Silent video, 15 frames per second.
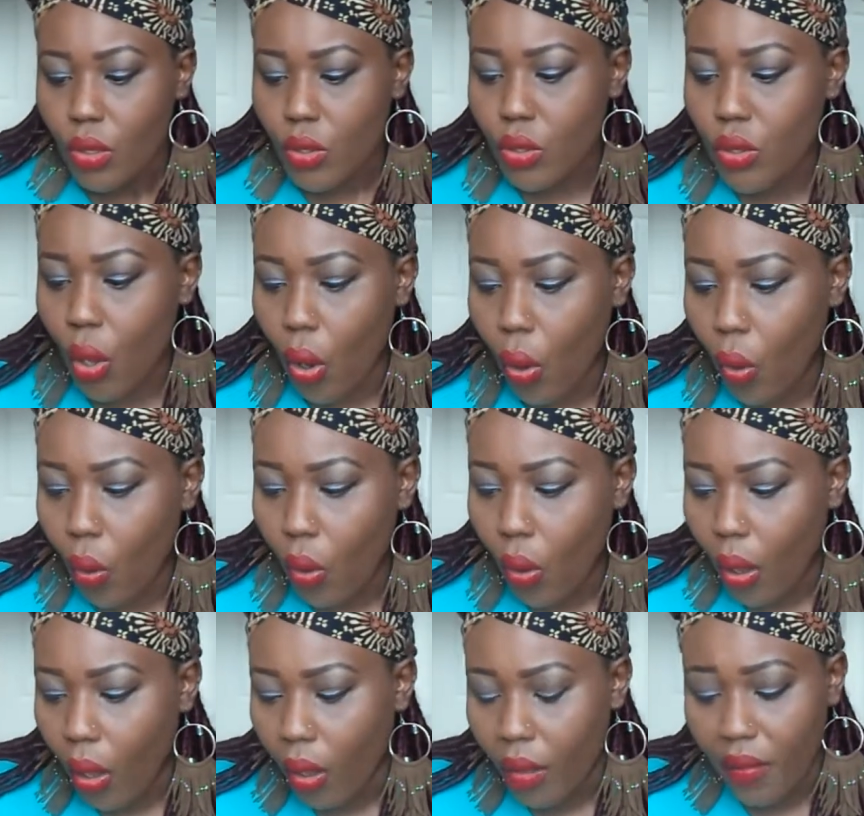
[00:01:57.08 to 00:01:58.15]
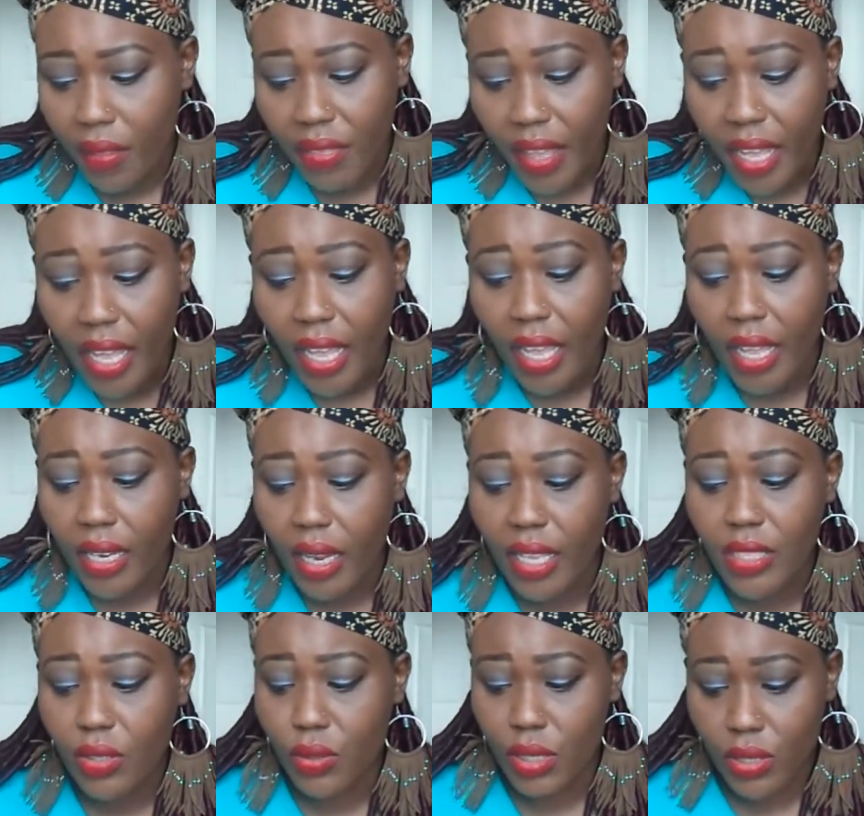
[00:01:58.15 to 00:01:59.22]
So then,
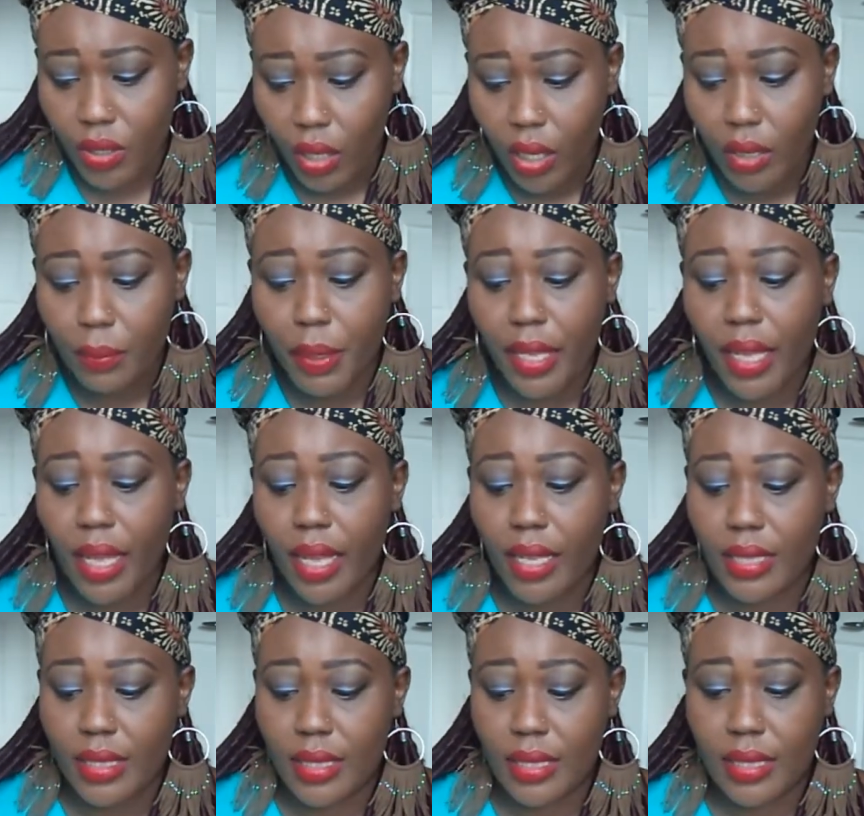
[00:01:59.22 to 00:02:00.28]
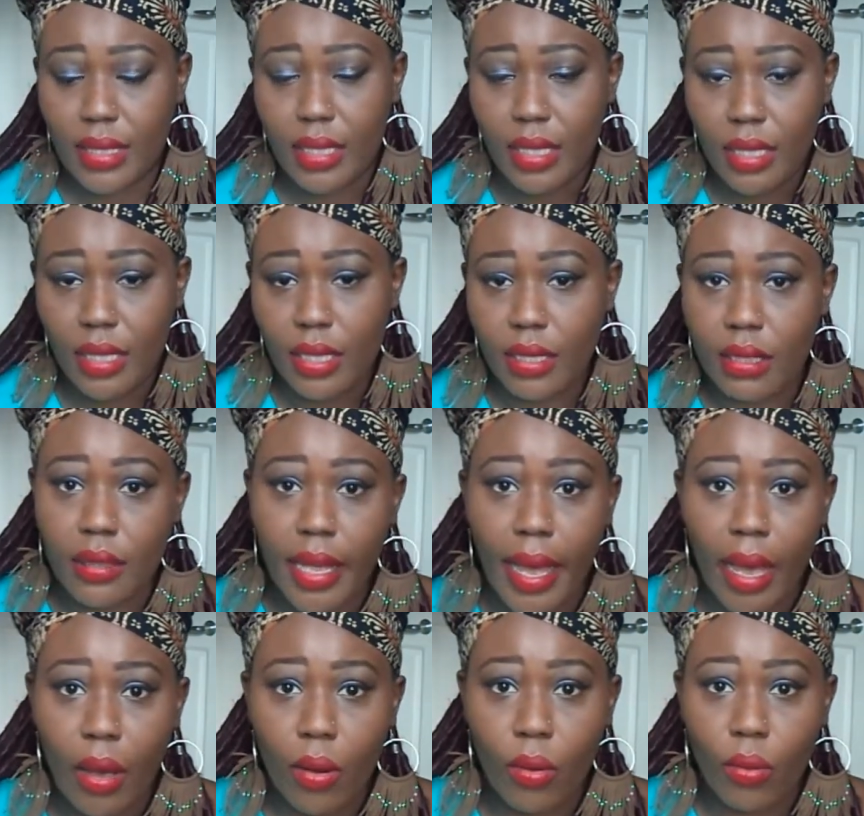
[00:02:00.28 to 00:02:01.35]
as a result, because
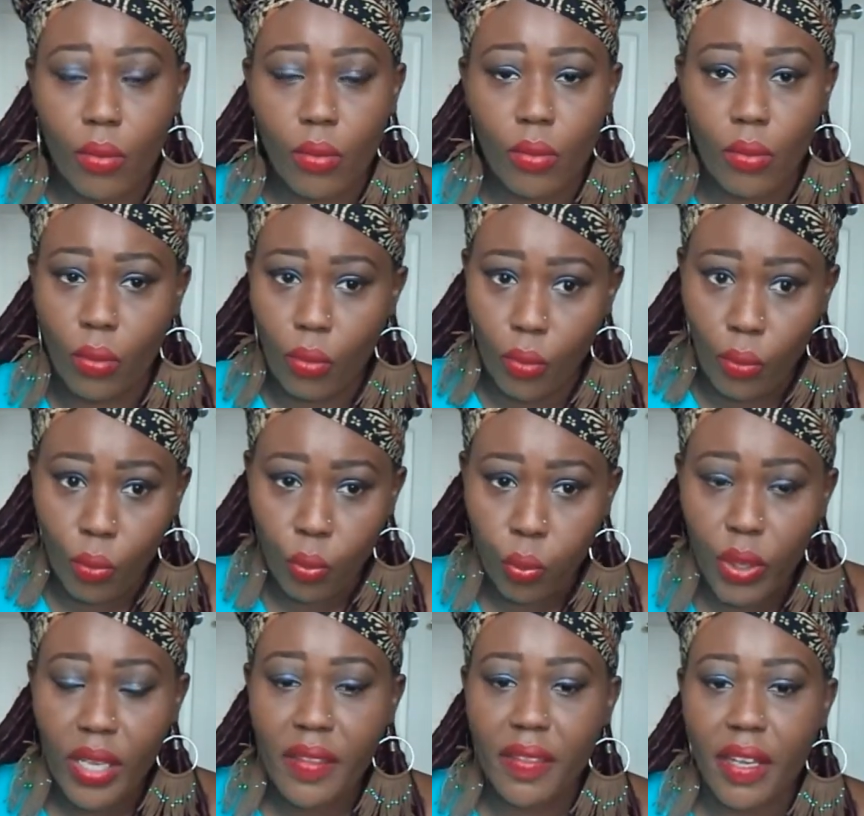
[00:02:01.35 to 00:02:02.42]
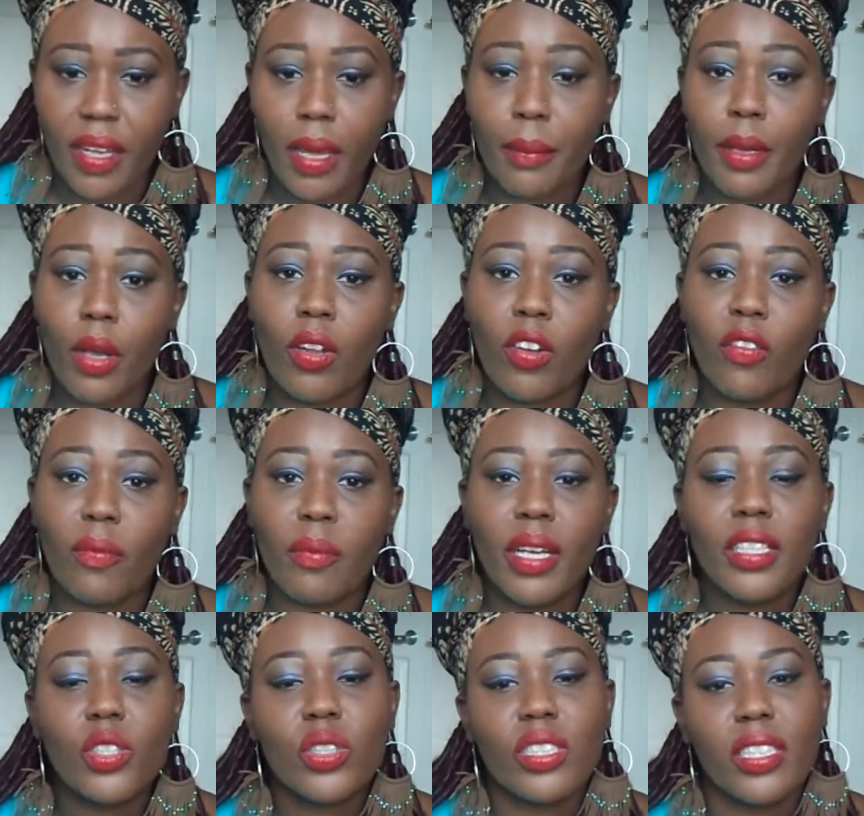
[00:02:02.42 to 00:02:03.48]
now the coming of
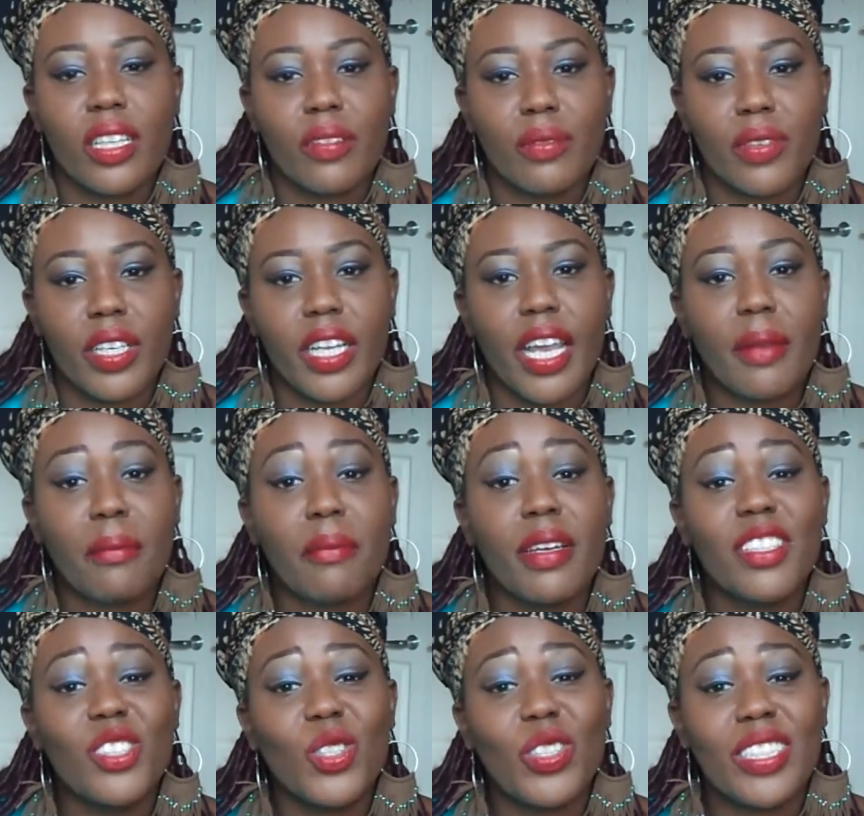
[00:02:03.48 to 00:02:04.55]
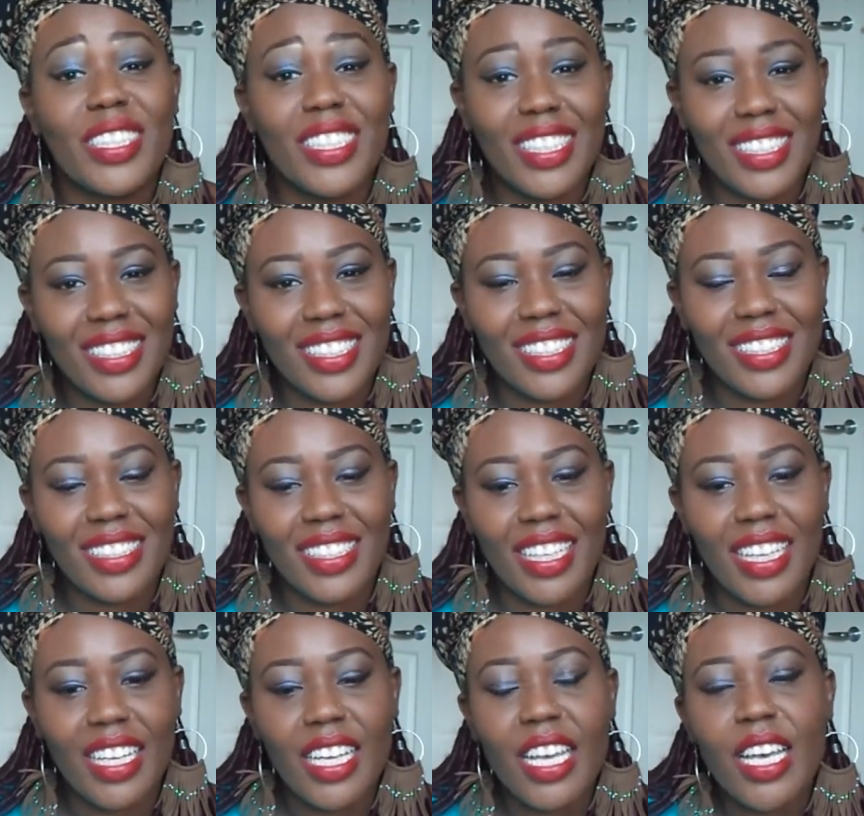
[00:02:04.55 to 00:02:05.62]
mental slavery and mental
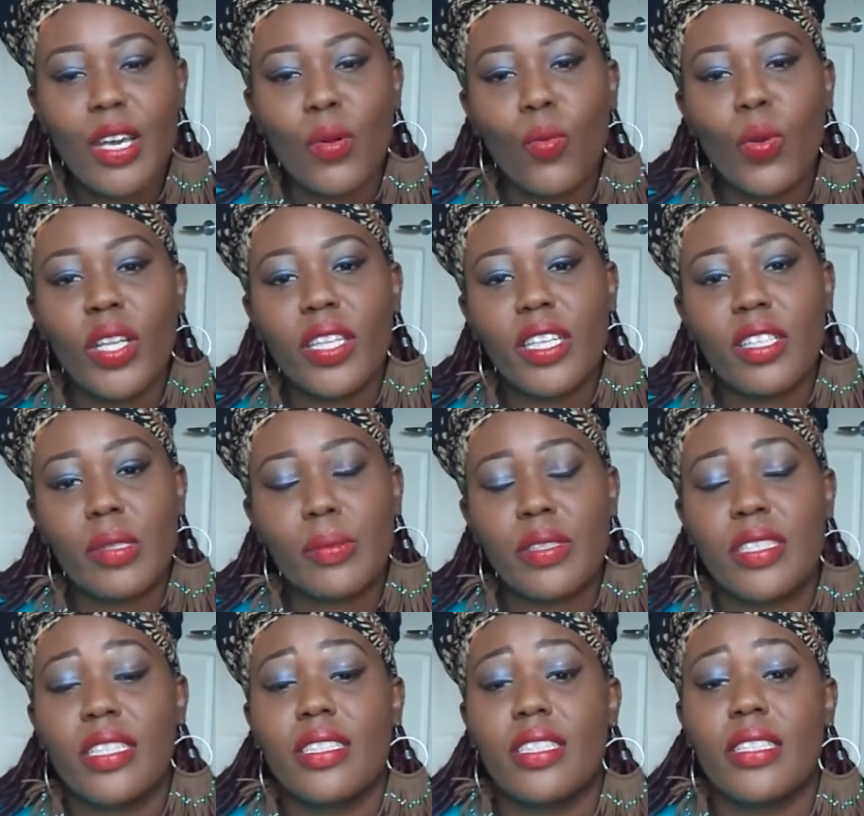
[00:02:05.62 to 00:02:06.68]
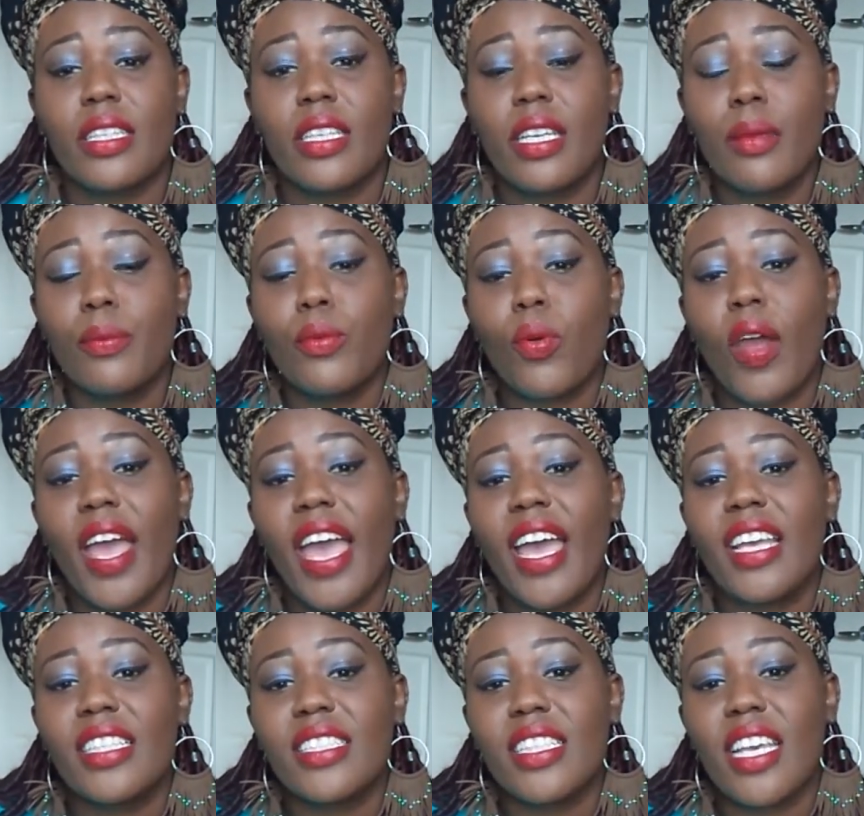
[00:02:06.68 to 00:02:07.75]
distancing, when they represented Hebrew
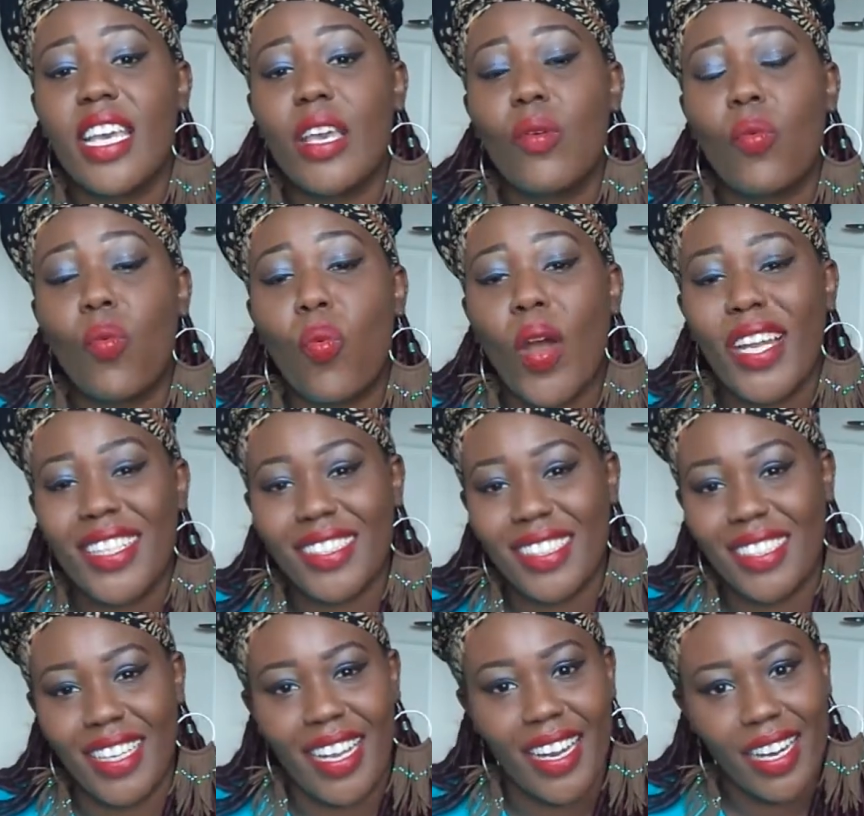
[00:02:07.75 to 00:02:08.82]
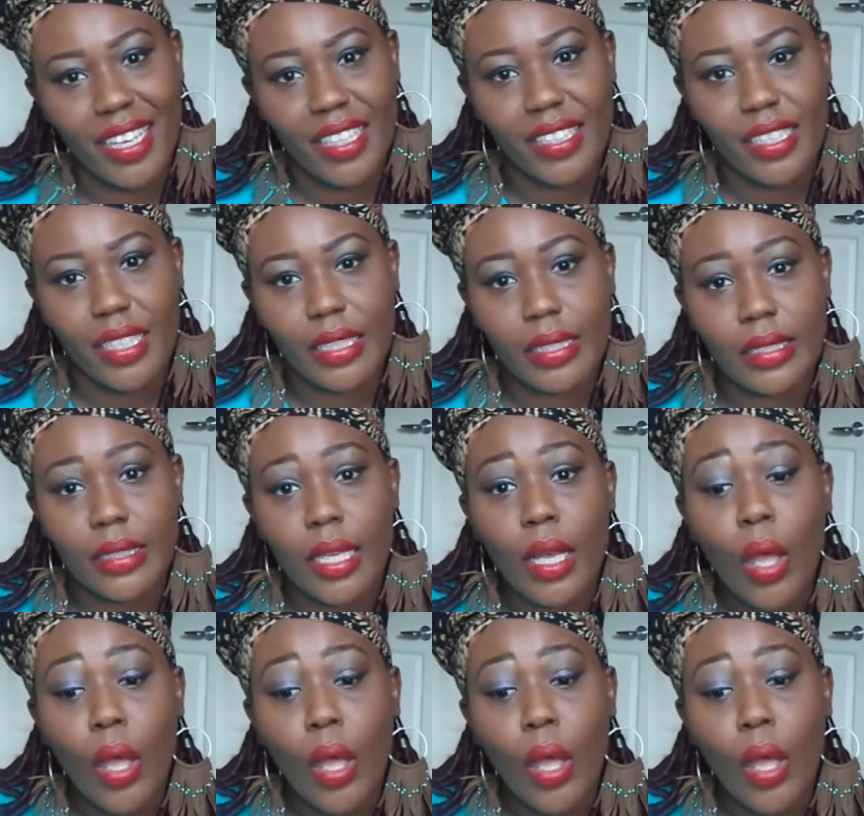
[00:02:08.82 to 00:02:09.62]
as a white inheritance,